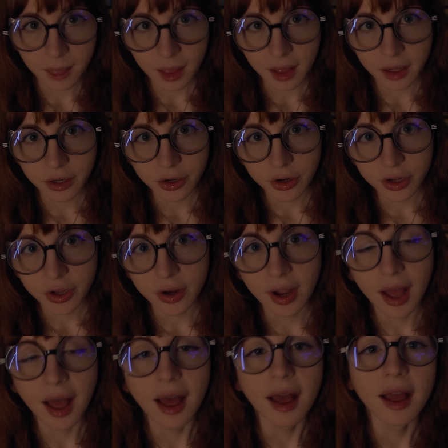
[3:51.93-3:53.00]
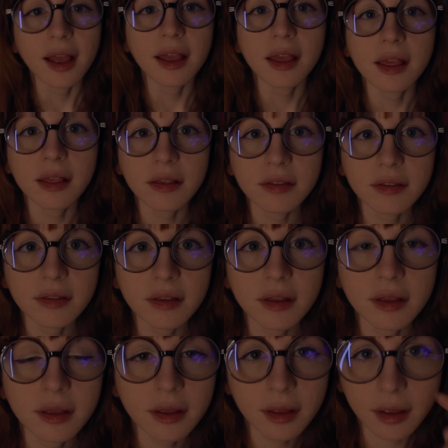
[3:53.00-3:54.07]
under your eyes,
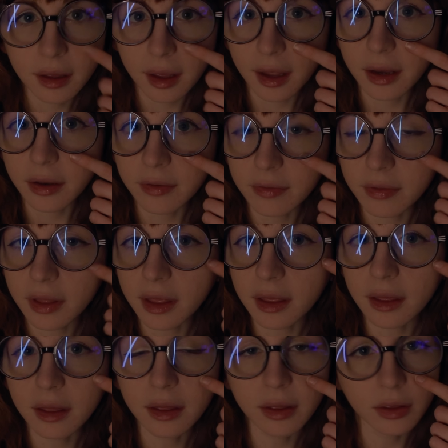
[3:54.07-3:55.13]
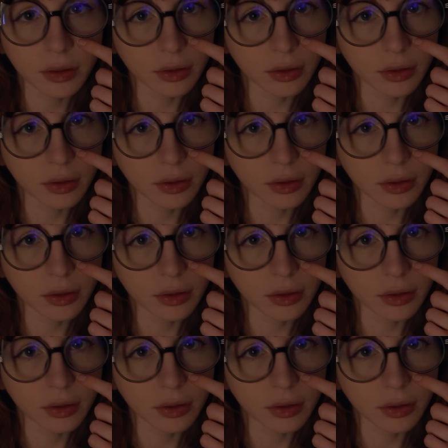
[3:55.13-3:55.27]
kind of like